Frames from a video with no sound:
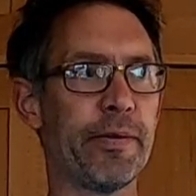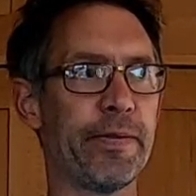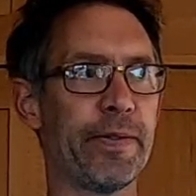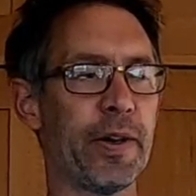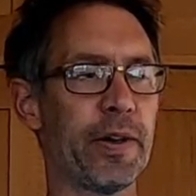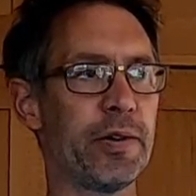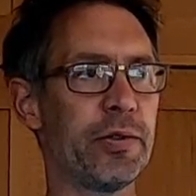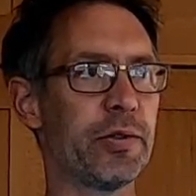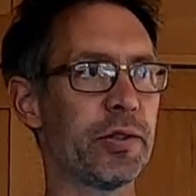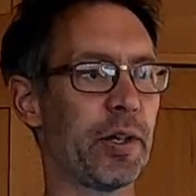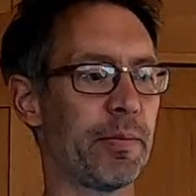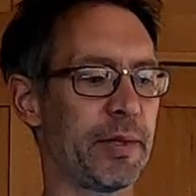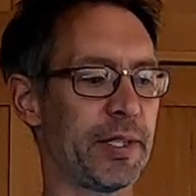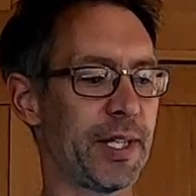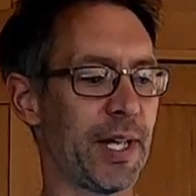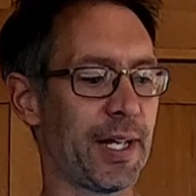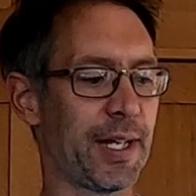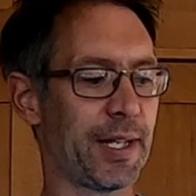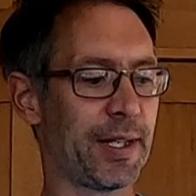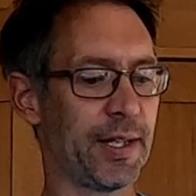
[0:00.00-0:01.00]
phones, I'll be
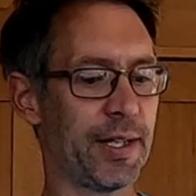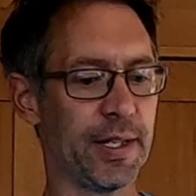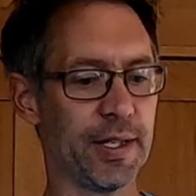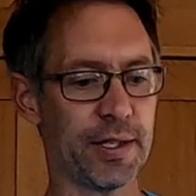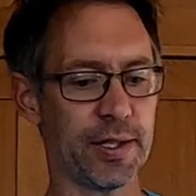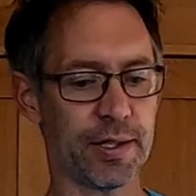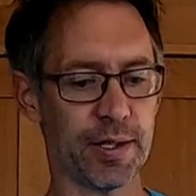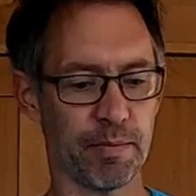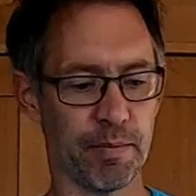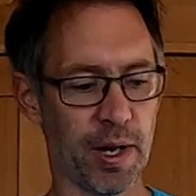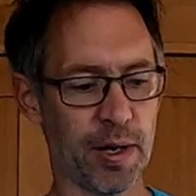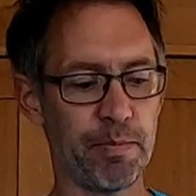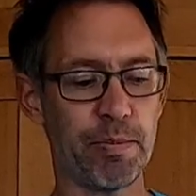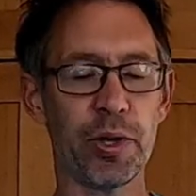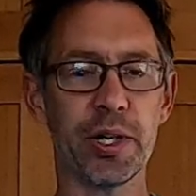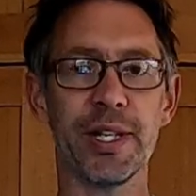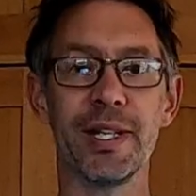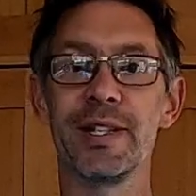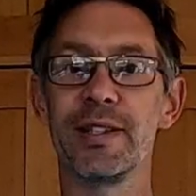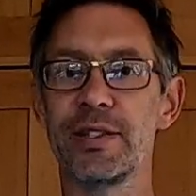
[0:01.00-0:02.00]
taking this. I might
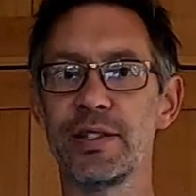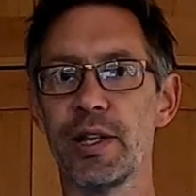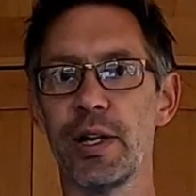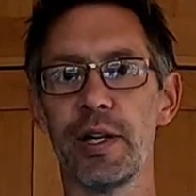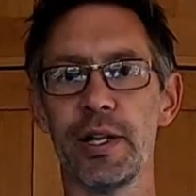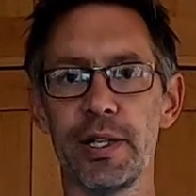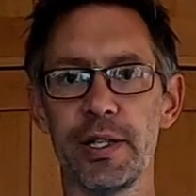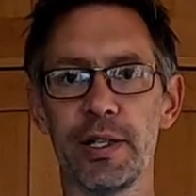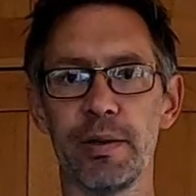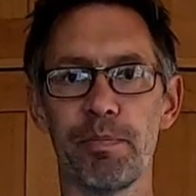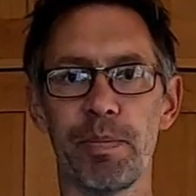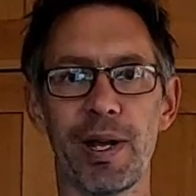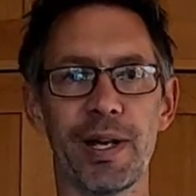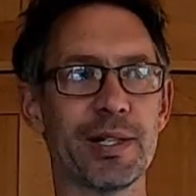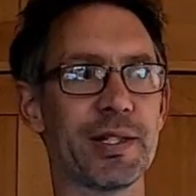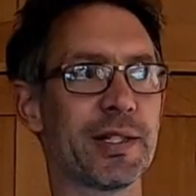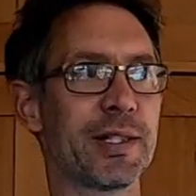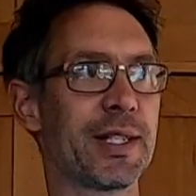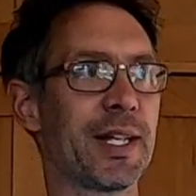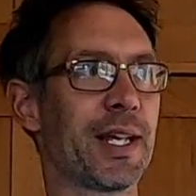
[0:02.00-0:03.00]
put it inside a
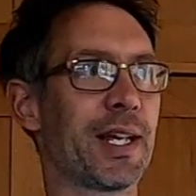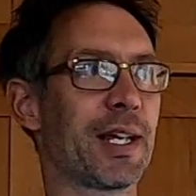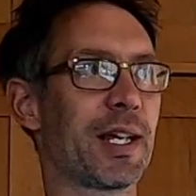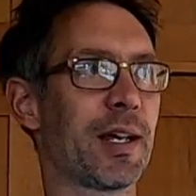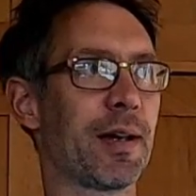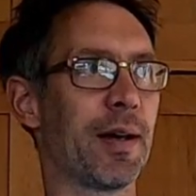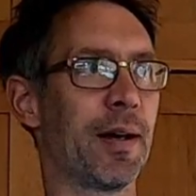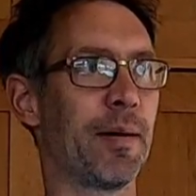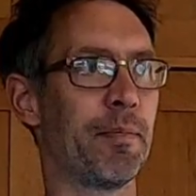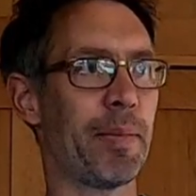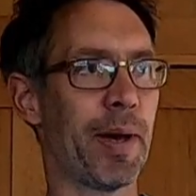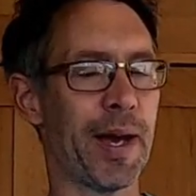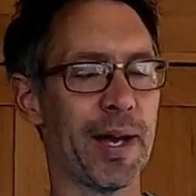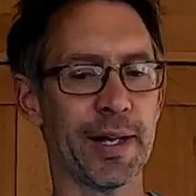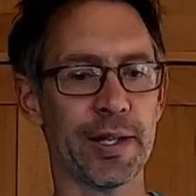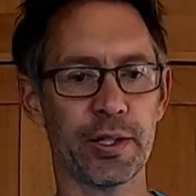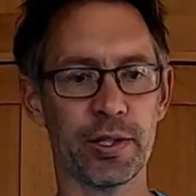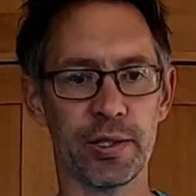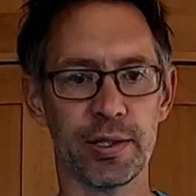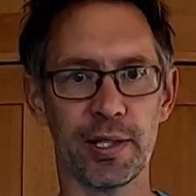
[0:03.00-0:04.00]
plastic
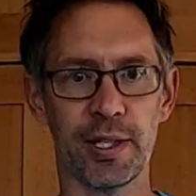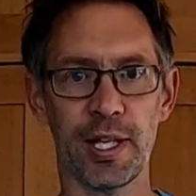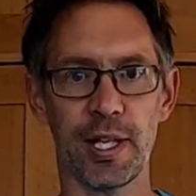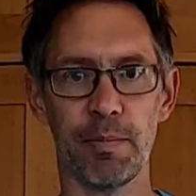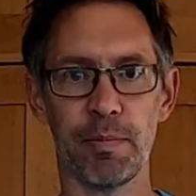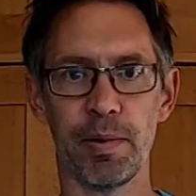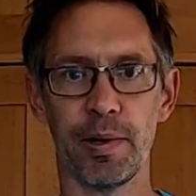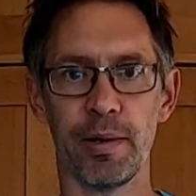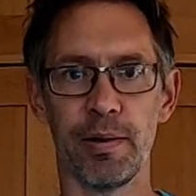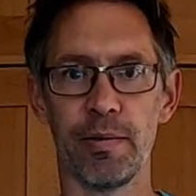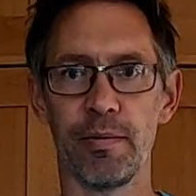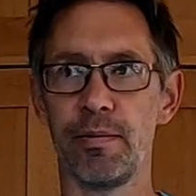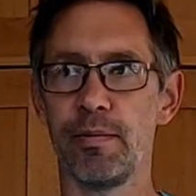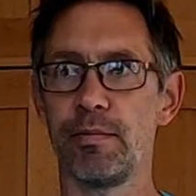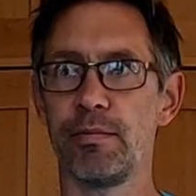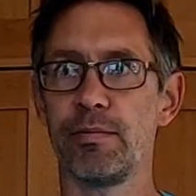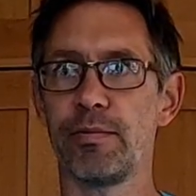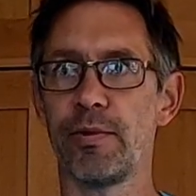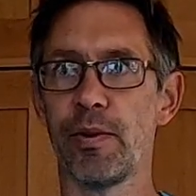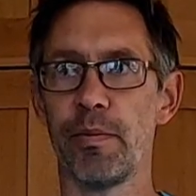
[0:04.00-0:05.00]
bag just to keep it
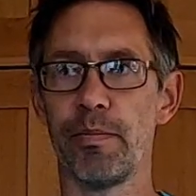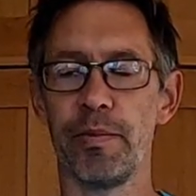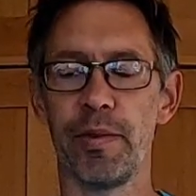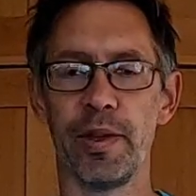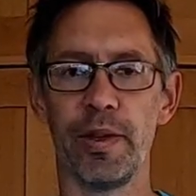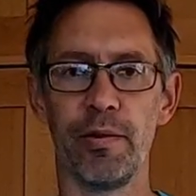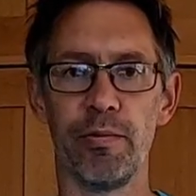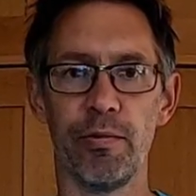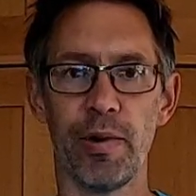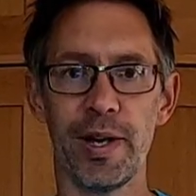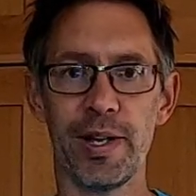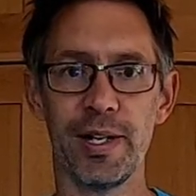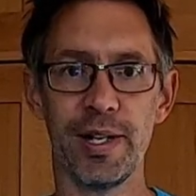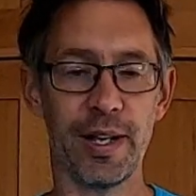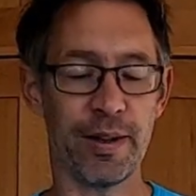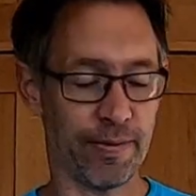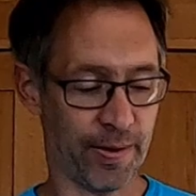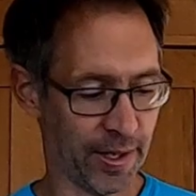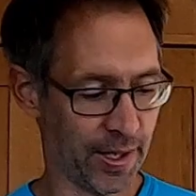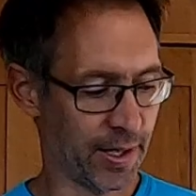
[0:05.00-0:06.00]
from the rain
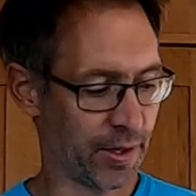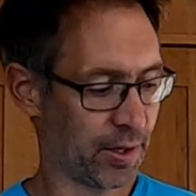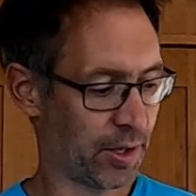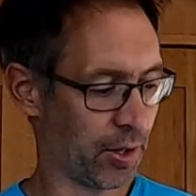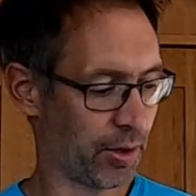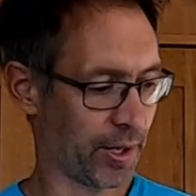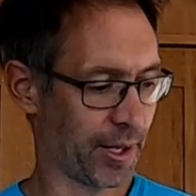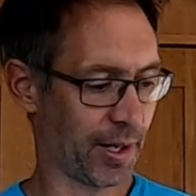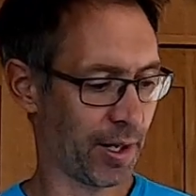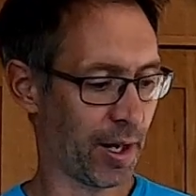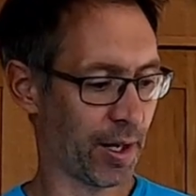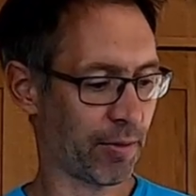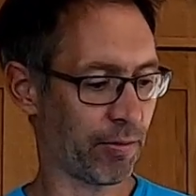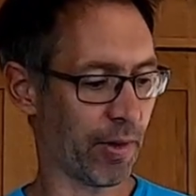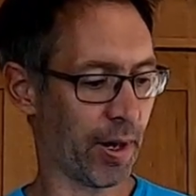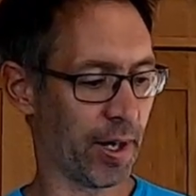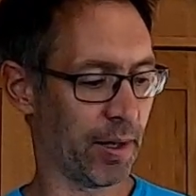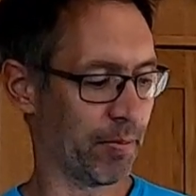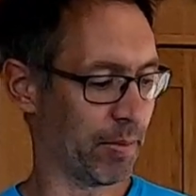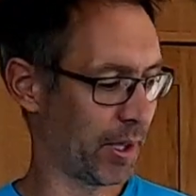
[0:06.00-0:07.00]
if it is looking like
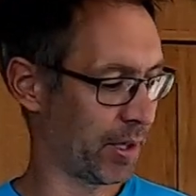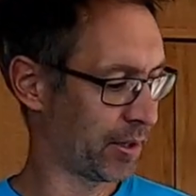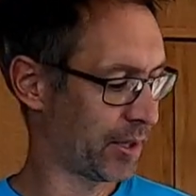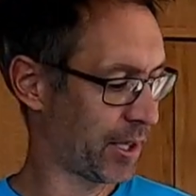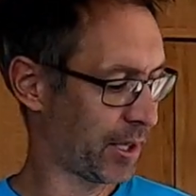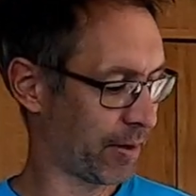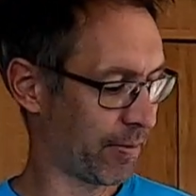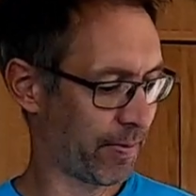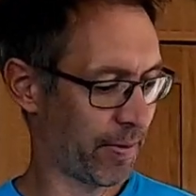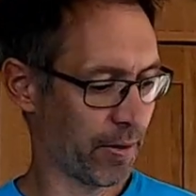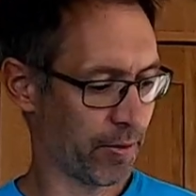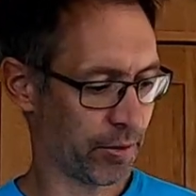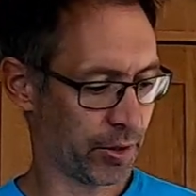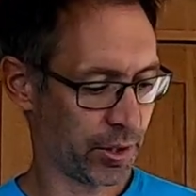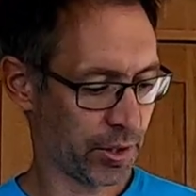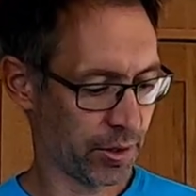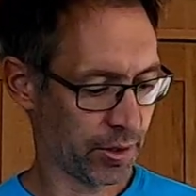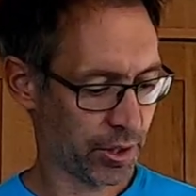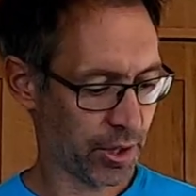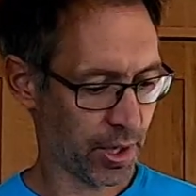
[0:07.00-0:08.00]
rain, but I'll take a phone
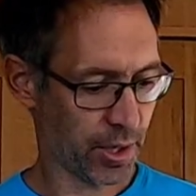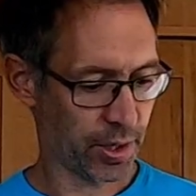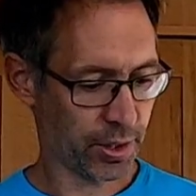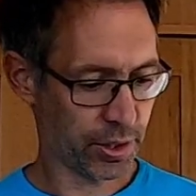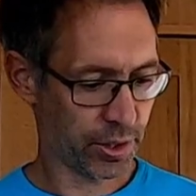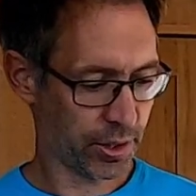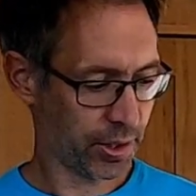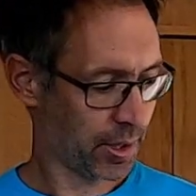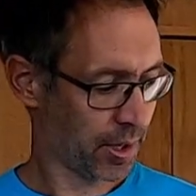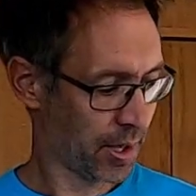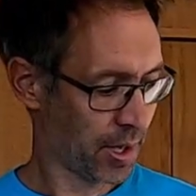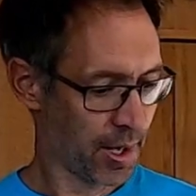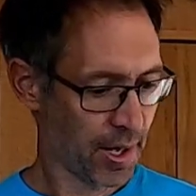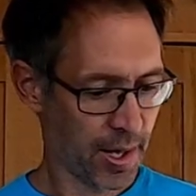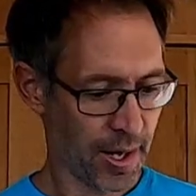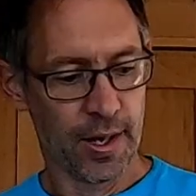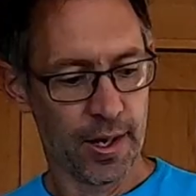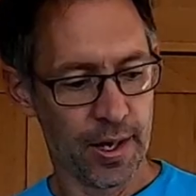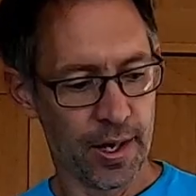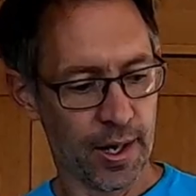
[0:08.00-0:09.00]
charged.
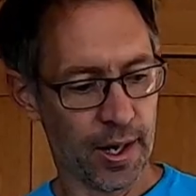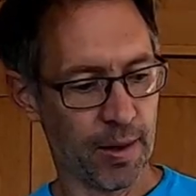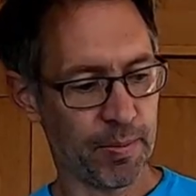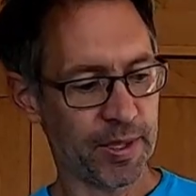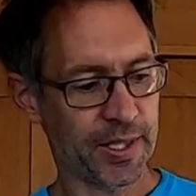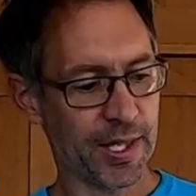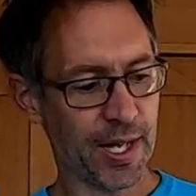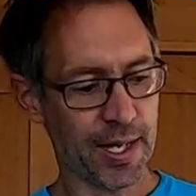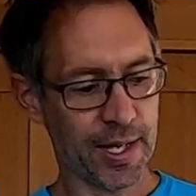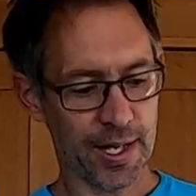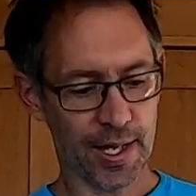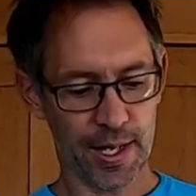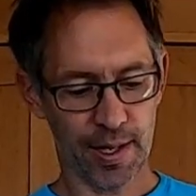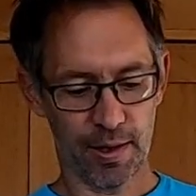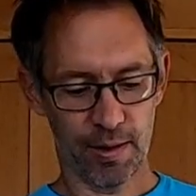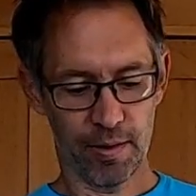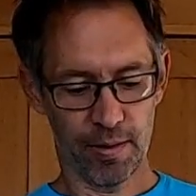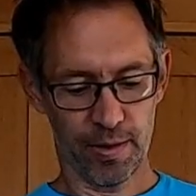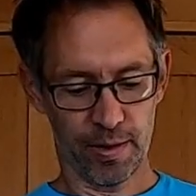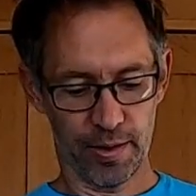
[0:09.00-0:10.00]
I'll be
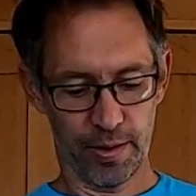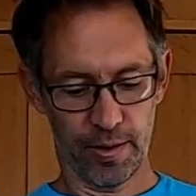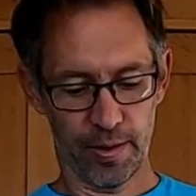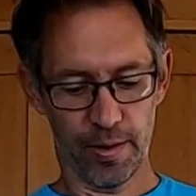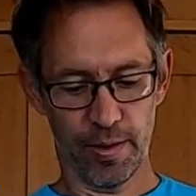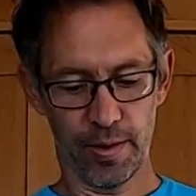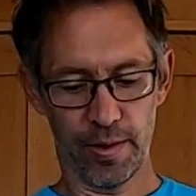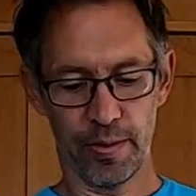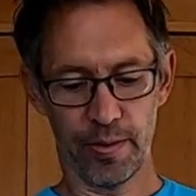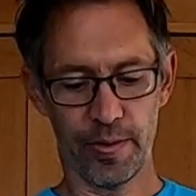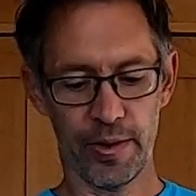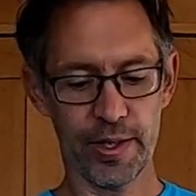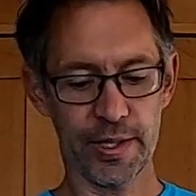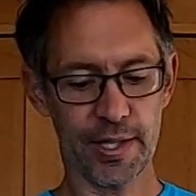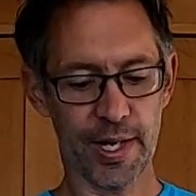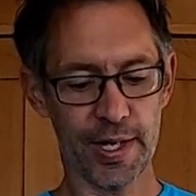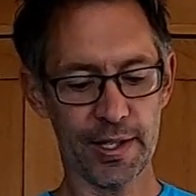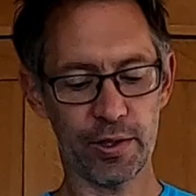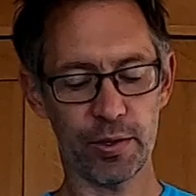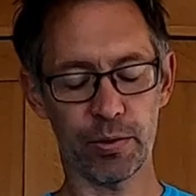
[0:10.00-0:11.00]
taking this
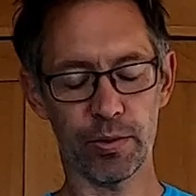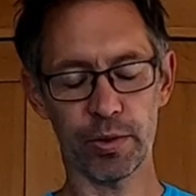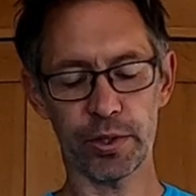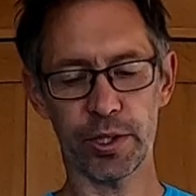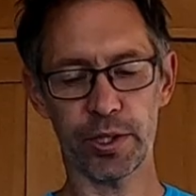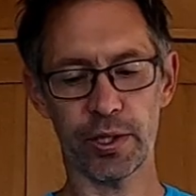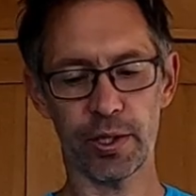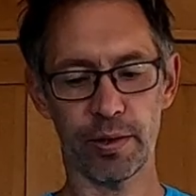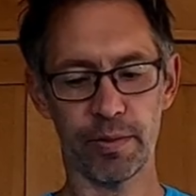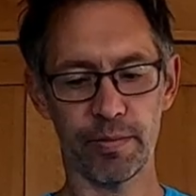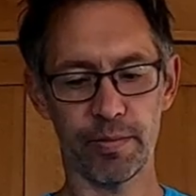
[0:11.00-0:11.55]
head torch,